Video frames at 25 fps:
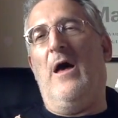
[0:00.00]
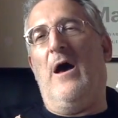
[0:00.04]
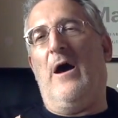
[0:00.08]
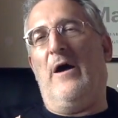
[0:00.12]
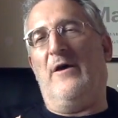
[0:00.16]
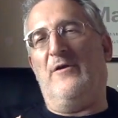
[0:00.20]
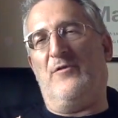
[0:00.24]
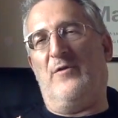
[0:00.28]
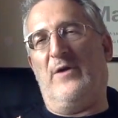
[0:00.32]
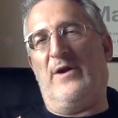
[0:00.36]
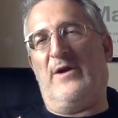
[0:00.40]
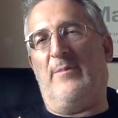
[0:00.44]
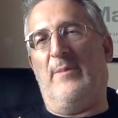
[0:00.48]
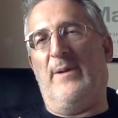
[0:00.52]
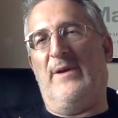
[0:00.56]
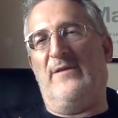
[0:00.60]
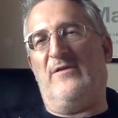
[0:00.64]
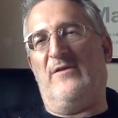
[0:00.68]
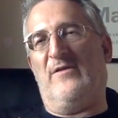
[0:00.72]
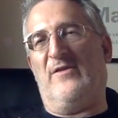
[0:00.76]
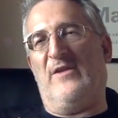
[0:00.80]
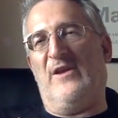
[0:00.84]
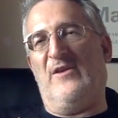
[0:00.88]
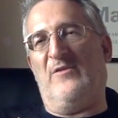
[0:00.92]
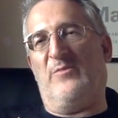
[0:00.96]
I was
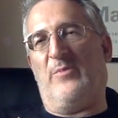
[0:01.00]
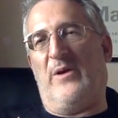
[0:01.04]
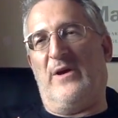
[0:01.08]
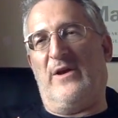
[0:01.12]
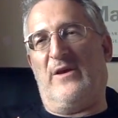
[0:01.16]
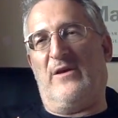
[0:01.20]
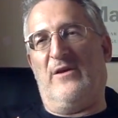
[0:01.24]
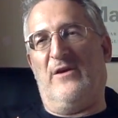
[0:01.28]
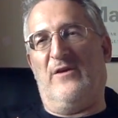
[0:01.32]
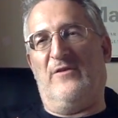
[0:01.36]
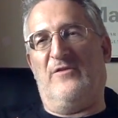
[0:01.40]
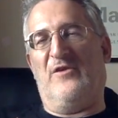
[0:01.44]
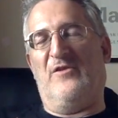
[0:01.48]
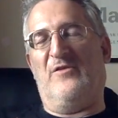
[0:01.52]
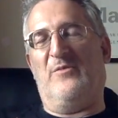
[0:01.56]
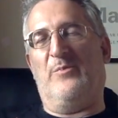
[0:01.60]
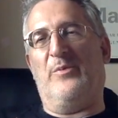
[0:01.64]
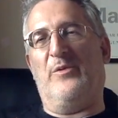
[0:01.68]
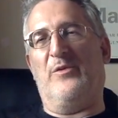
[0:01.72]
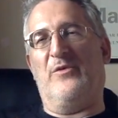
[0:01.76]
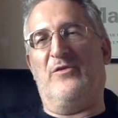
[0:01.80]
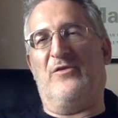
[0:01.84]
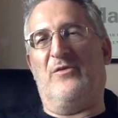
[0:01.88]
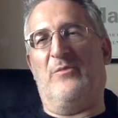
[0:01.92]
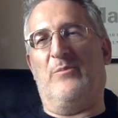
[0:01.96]
recommended these by Curtis
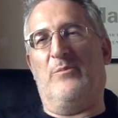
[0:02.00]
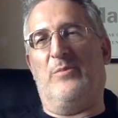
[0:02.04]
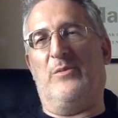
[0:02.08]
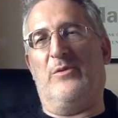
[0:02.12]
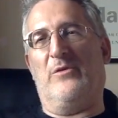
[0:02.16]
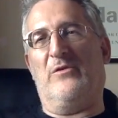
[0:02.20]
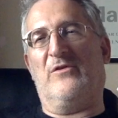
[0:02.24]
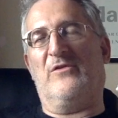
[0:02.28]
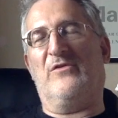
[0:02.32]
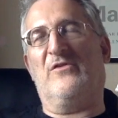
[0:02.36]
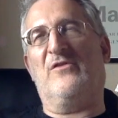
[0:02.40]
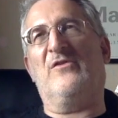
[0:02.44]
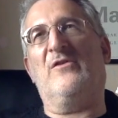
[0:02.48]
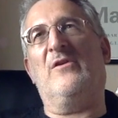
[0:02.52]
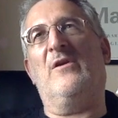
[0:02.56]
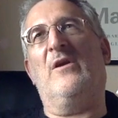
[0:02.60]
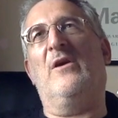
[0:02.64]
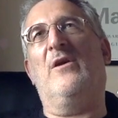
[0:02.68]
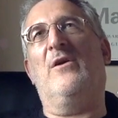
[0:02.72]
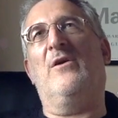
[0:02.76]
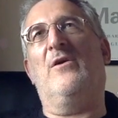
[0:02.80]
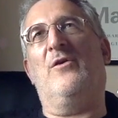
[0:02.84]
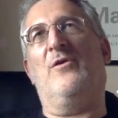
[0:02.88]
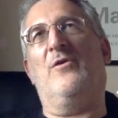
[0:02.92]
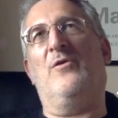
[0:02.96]
Books and Books,
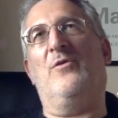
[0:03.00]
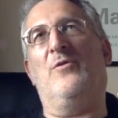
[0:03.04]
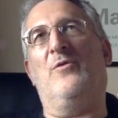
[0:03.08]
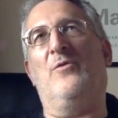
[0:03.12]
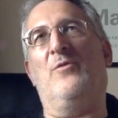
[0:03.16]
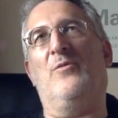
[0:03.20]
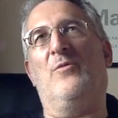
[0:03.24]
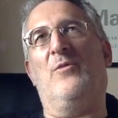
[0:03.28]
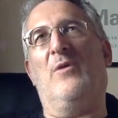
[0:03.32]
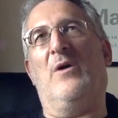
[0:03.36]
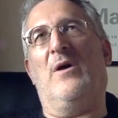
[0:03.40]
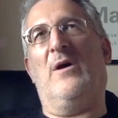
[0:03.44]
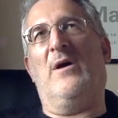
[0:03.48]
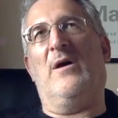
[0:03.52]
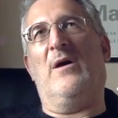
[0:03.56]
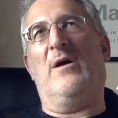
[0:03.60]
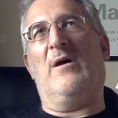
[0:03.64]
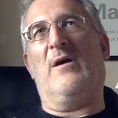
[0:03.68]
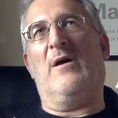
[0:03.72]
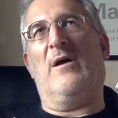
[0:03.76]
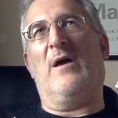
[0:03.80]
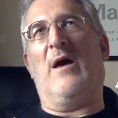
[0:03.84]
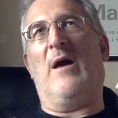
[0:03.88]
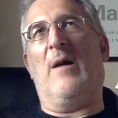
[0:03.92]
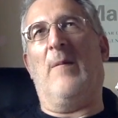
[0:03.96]
who, uh,
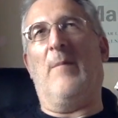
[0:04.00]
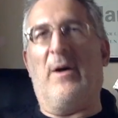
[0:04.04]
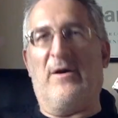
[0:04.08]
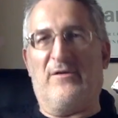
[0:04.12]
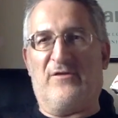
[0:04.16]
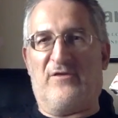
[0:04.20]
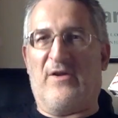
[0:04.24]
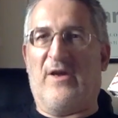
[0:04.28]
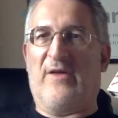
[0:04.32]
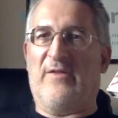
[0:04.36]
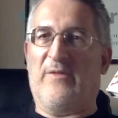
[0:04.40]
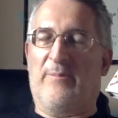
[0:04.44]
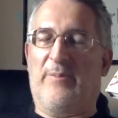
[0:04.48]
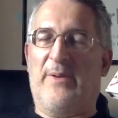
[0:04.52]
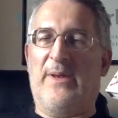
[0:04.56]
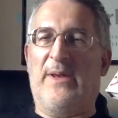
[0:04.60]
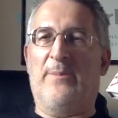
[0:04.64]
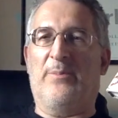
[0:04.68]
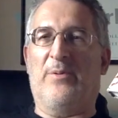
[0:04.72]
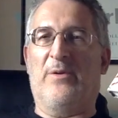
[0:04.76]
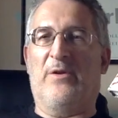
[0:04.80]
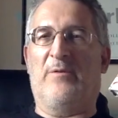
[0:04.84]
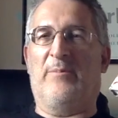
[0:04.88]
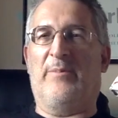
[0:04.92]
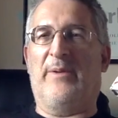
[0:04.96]
amongst other
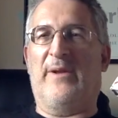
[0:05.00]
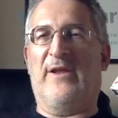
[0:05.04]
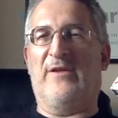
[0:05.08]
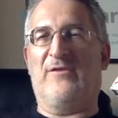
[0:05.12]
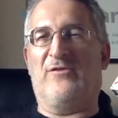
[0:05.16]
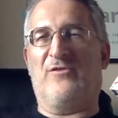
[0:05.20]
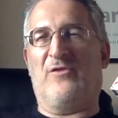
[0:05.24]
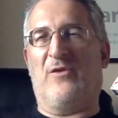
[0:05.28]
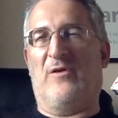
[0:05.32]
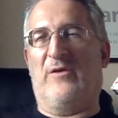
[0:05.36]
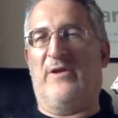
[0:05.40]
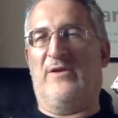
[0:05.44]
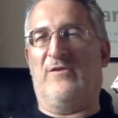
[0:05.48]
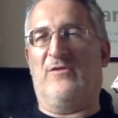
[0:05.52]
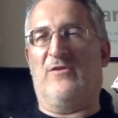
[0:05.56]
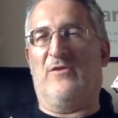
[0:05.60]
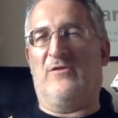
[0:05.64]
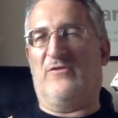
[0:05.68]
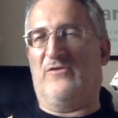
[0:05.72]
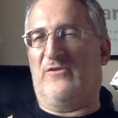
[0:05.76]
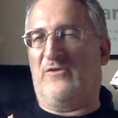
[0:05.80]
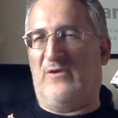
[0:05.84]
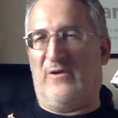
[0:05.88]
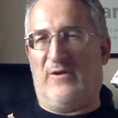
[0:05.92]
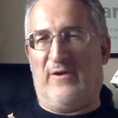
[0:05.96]
people, had been extolling
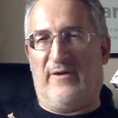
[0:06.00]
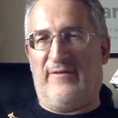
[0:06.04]
Johnson.